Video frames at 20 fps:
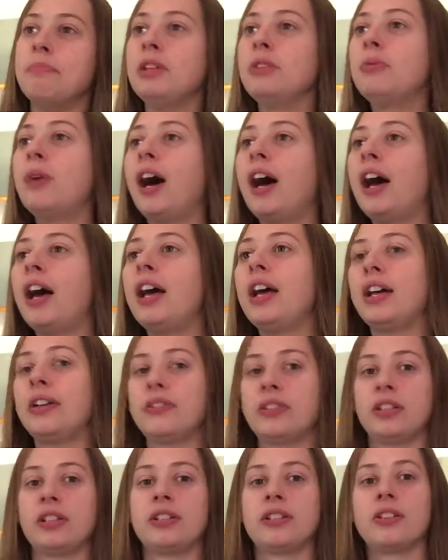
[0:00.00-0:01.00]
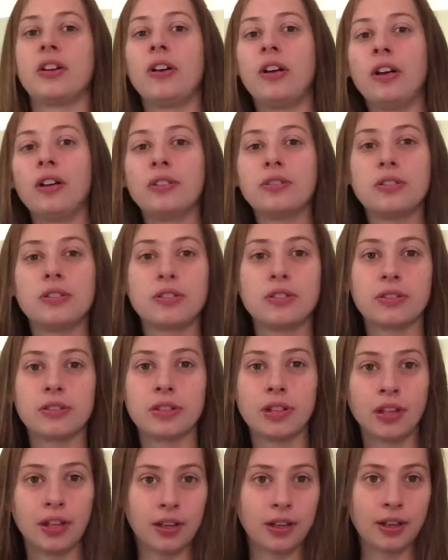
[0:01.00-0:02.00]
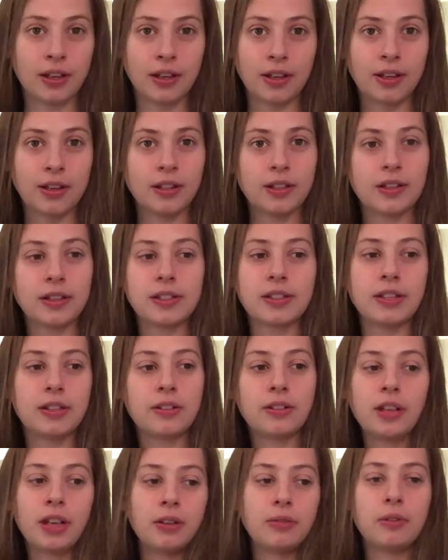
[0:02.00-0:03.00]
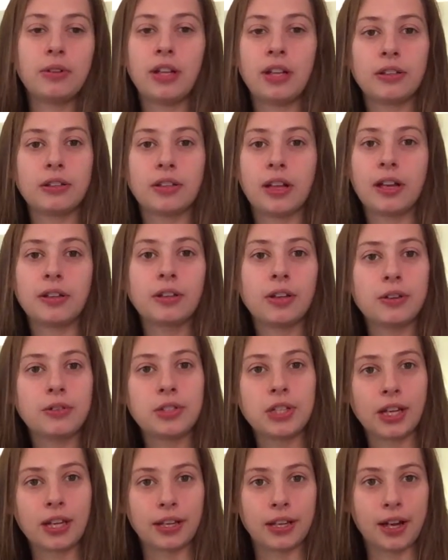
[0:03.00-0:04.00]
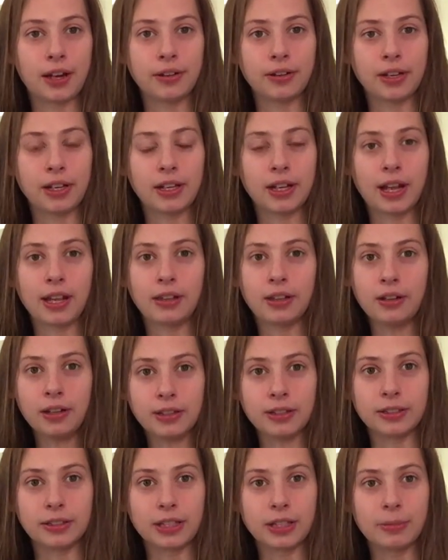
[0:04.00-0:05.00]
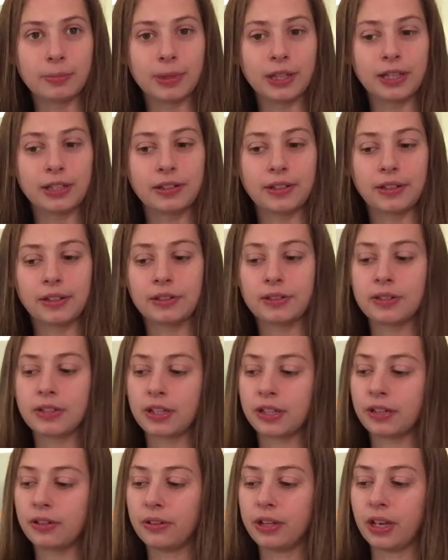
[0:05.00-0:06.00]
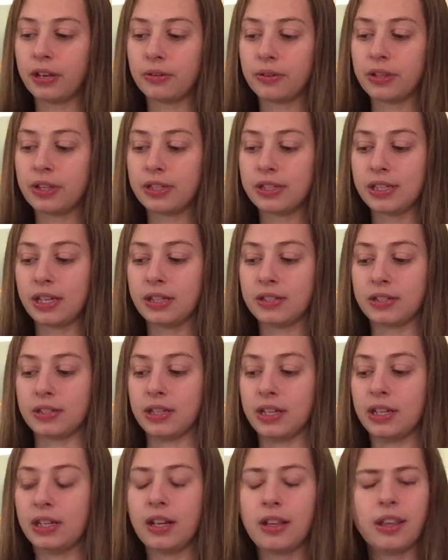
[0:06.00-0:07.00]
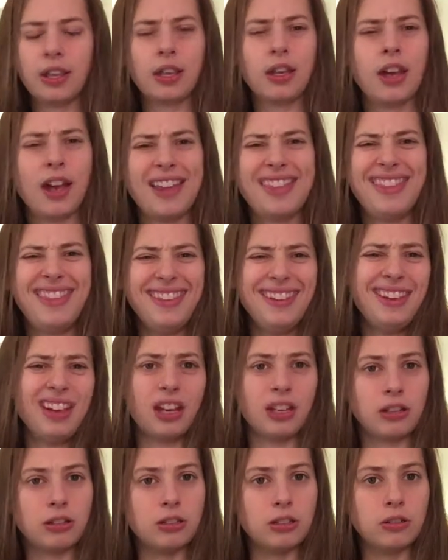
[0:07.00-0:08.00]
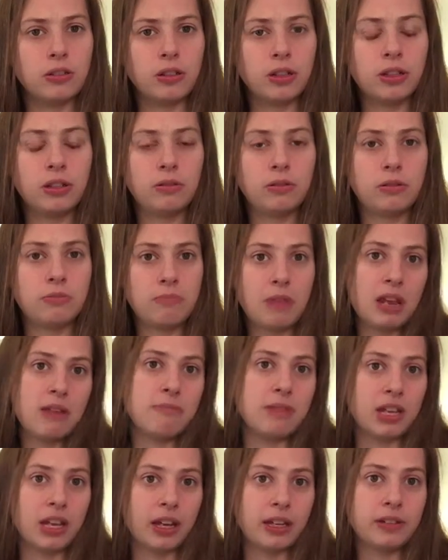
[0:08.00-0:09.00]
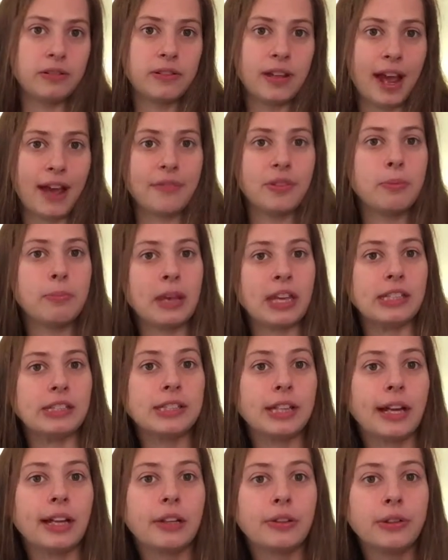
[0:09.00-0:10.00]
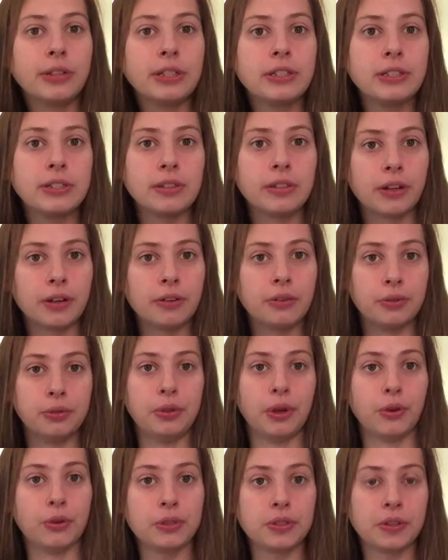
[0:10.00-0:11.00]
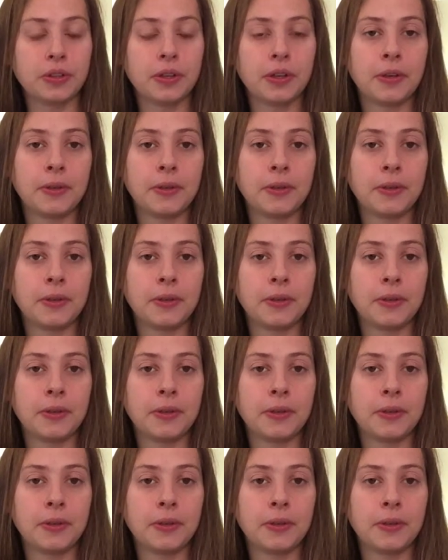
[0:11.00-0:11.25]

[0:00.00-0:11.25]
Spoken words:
midwives and it's all just, and I said, okay, well, I'll go check it out. And I learned a little bit and I was like, okay, well, this sounds neat. I think I could do it. I mean, maybe I have the pain tolerance, who knows?